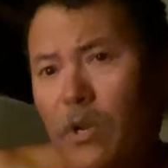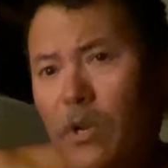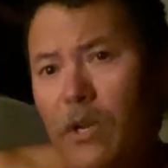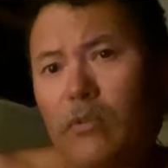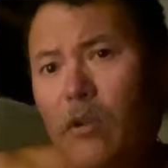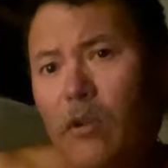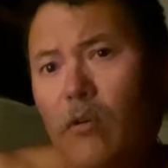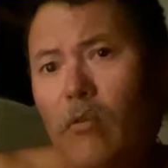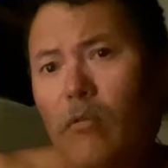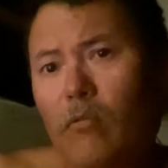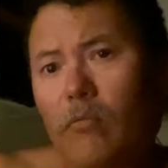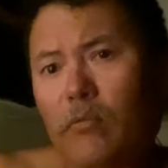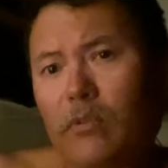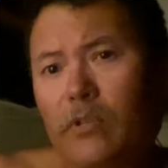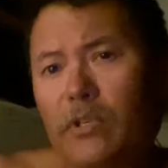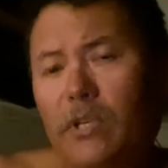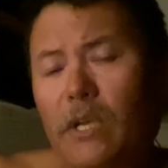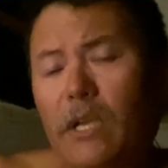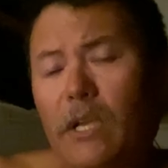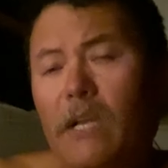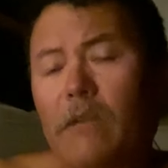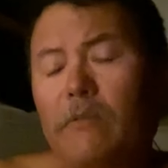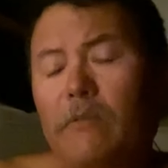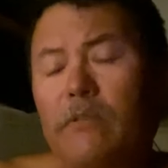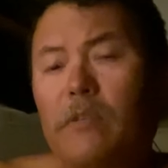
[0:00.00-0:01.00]
to go
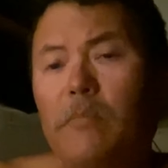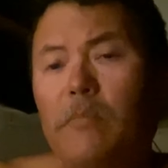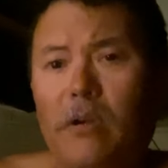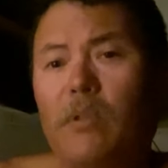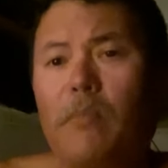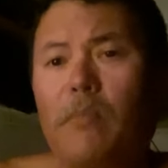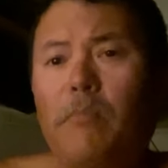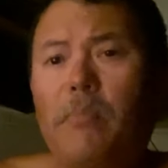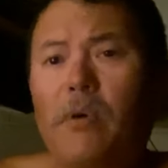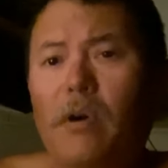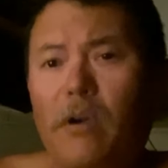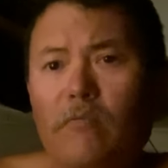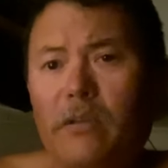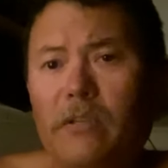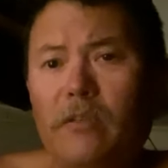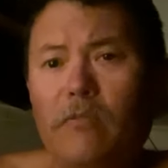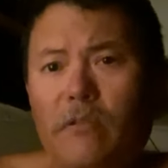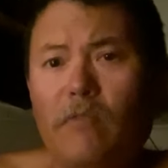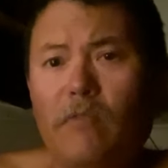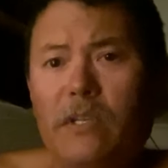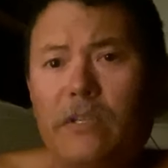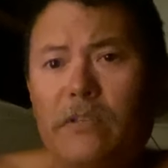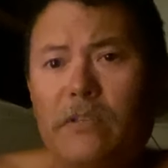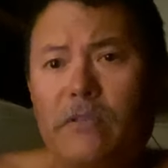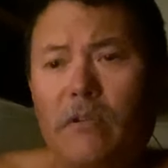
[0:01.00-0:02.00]
check out some of the bars and
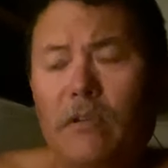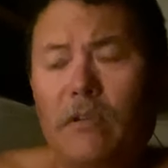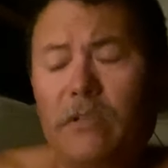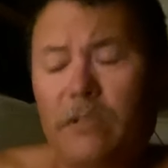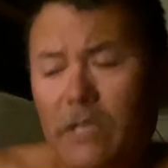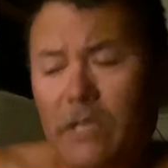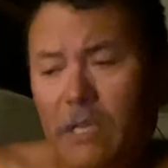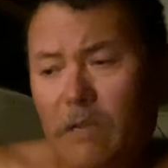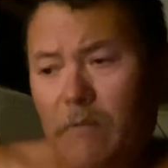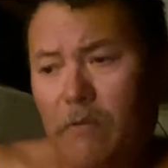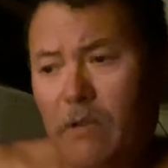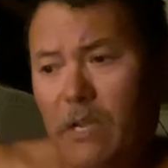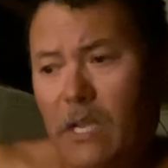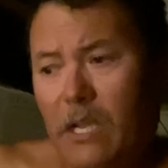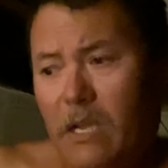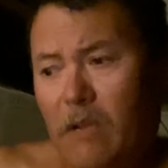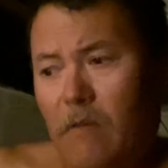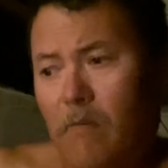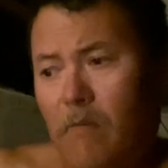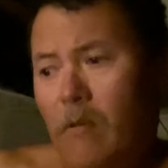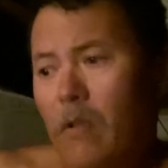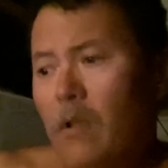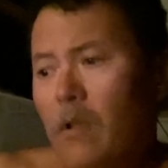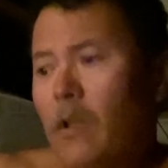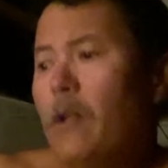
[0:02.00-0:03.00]
restaurants
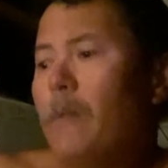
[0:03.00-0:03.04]
downtown.